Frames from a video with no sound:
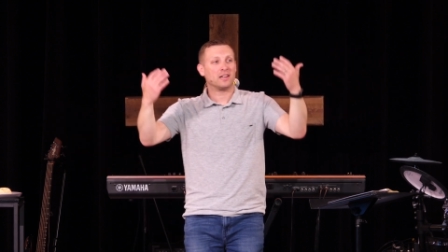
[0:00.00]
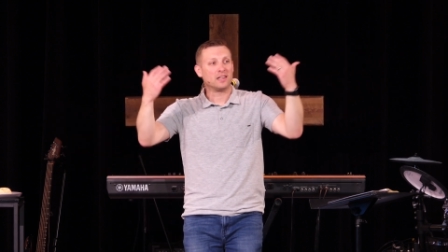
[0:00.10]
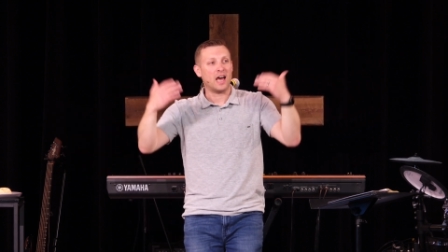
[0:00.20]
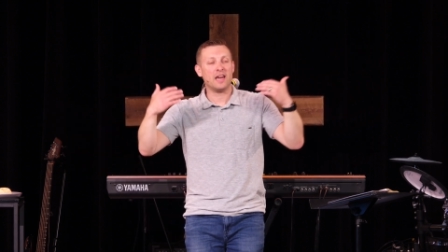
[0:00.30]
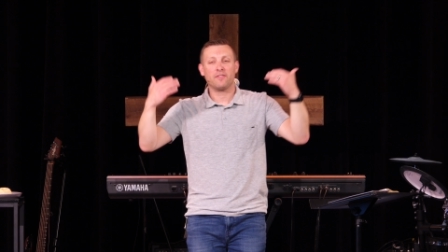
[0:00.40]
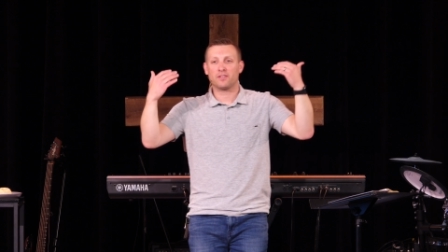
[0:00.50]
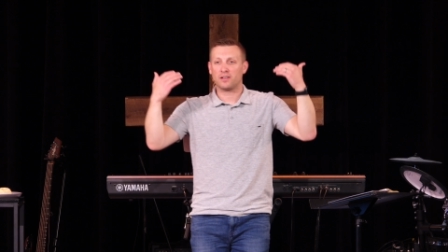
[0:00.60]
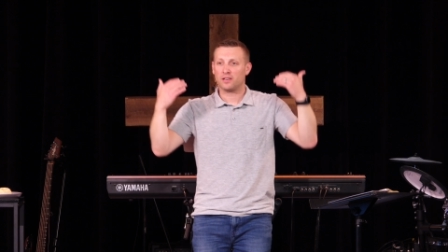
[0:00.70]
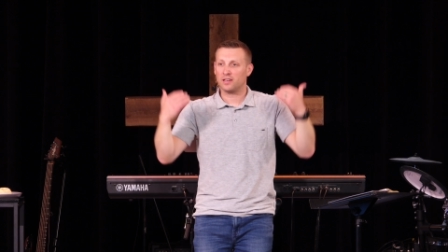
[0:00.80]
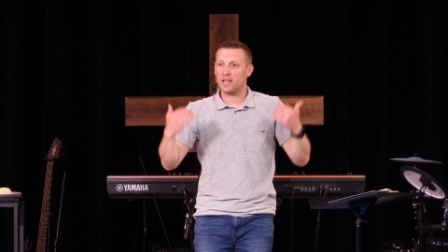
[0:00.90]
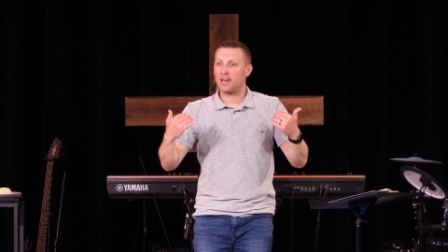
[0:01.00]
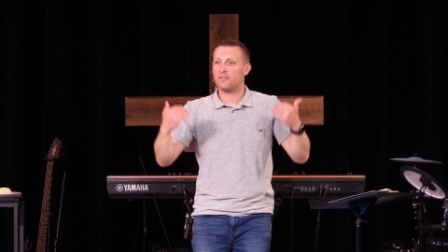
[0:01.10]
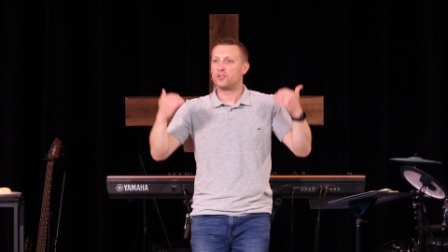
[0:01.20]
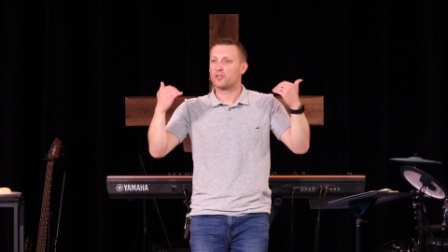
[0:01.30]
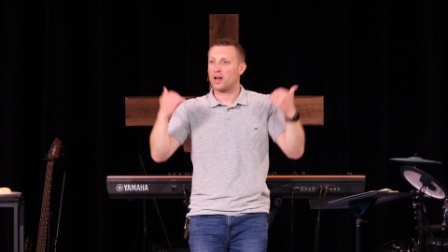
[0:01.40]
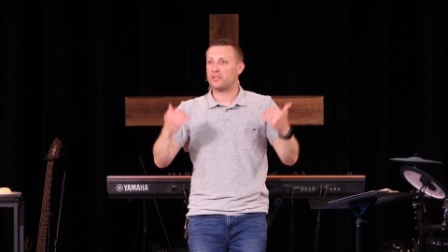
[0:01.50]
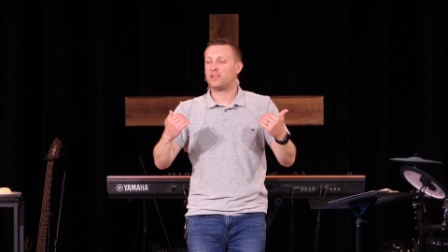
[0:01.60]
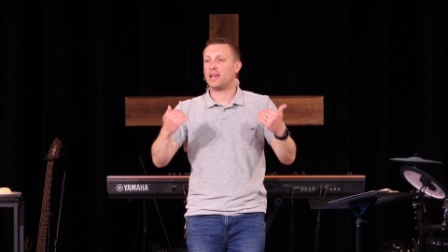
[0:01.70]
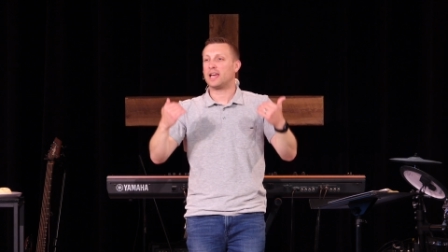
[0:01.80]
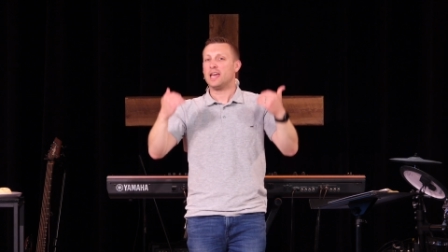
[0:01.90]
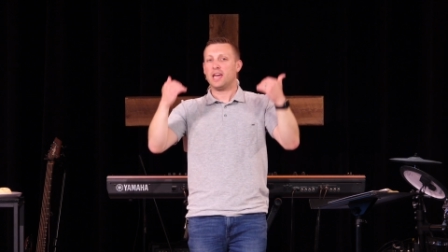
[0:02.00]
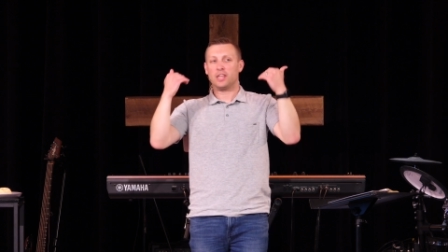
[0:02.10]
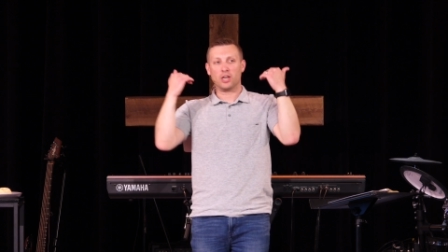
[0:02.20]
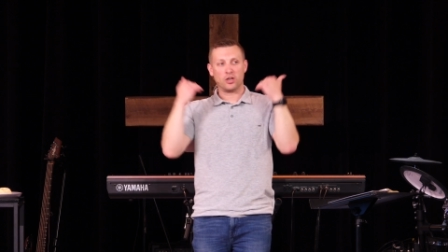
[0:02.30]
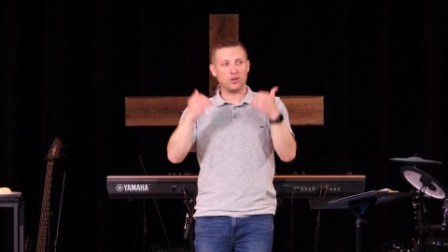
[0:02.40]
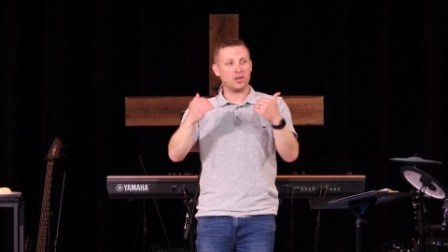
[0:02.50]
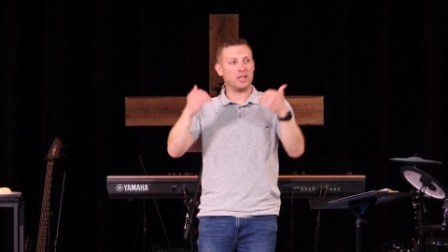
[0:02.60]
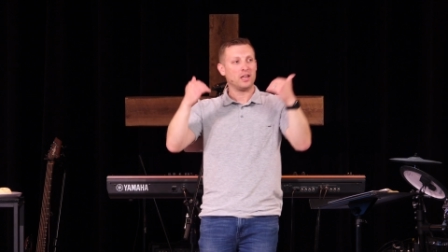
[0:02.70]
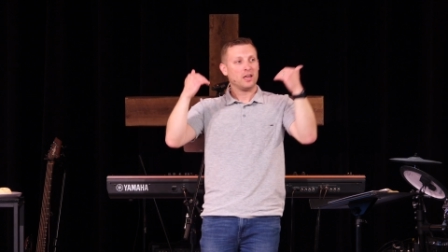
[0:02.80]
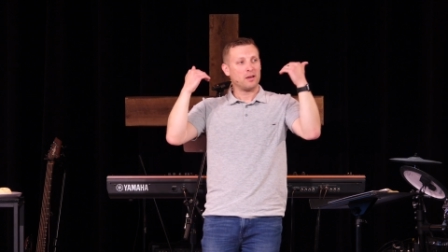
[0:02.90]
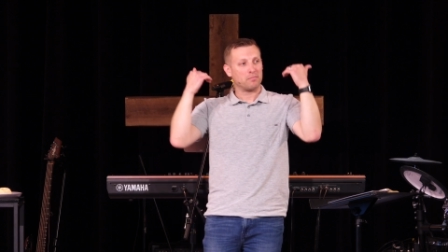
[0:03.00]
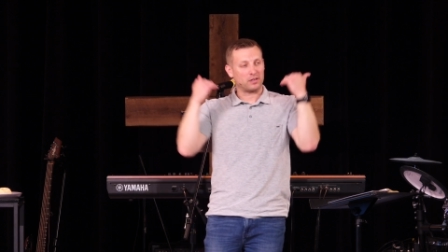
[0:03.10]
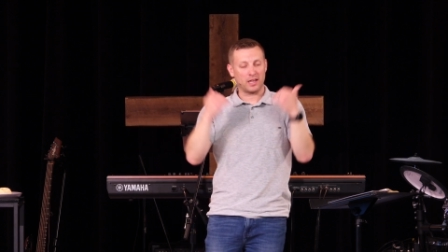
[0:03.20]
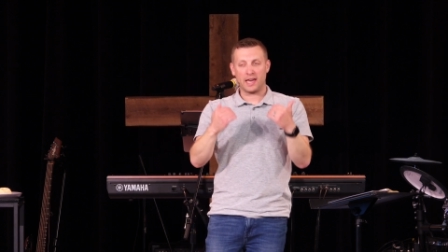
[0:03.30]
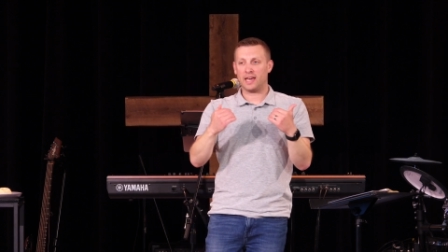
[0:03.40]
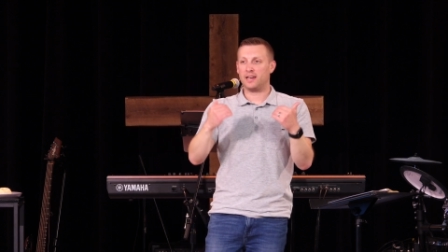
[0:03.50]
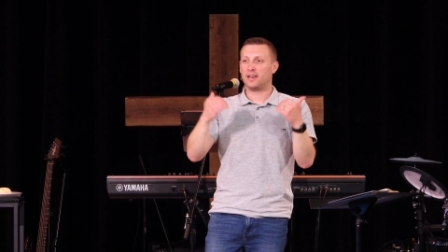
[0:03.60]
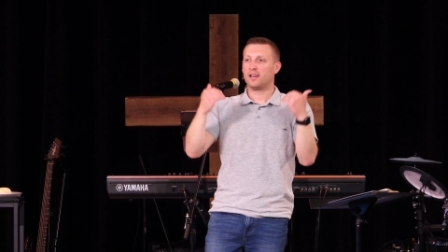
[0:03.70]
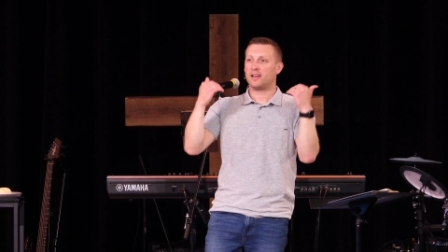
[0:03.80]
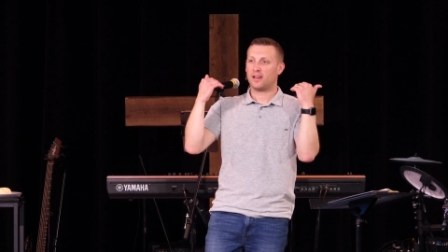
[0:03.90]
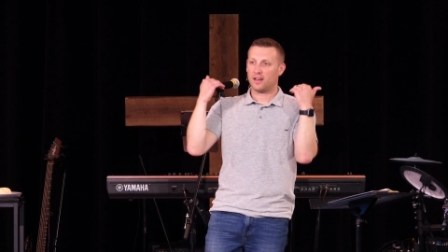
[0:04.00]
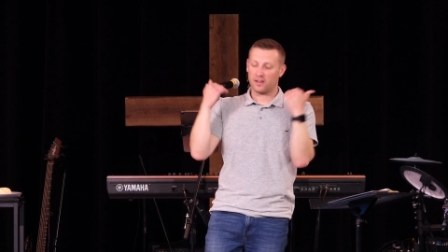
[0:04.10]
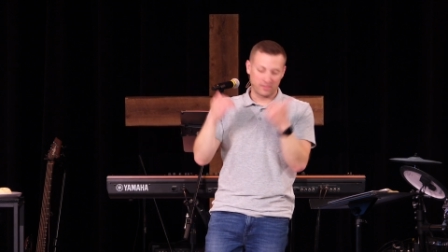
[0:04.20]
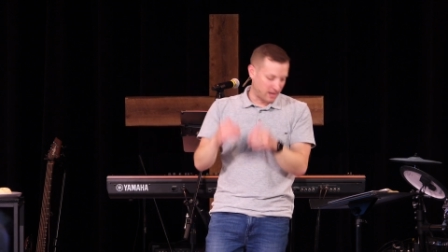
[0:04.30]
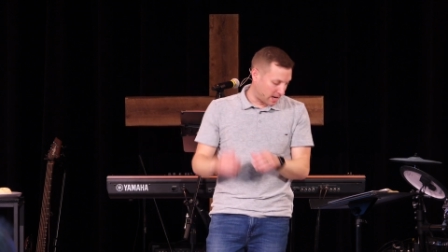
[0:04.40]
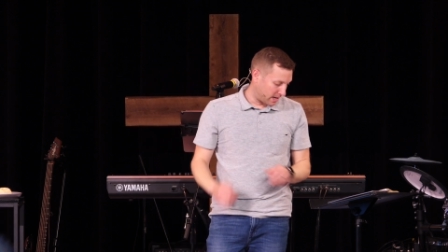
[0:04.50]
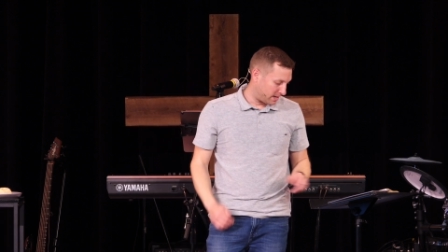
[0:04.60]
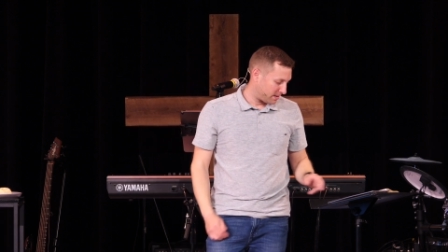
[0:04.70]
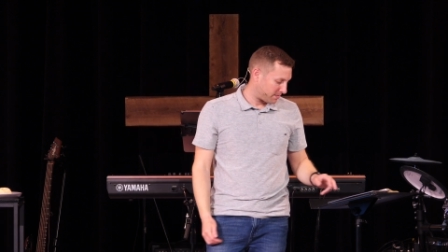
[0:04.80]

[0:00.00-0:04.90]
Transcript: a life lived trusting in the good plan of God.